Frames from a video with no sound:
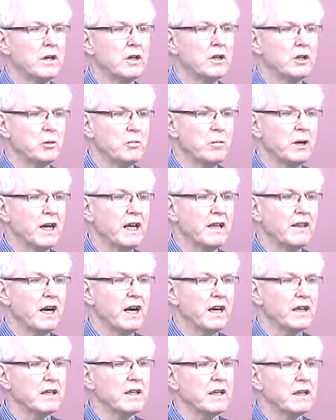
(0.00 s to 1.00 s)
to pay
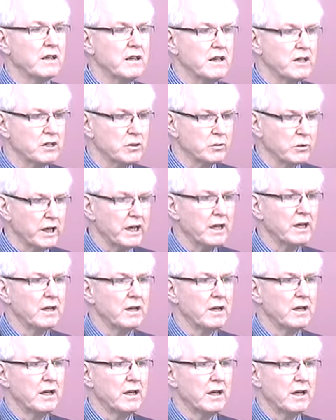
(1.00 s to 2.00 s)
that this week,
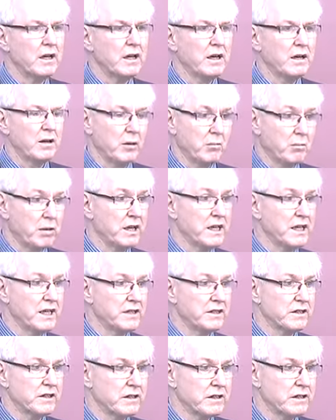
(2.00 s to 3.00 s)
please.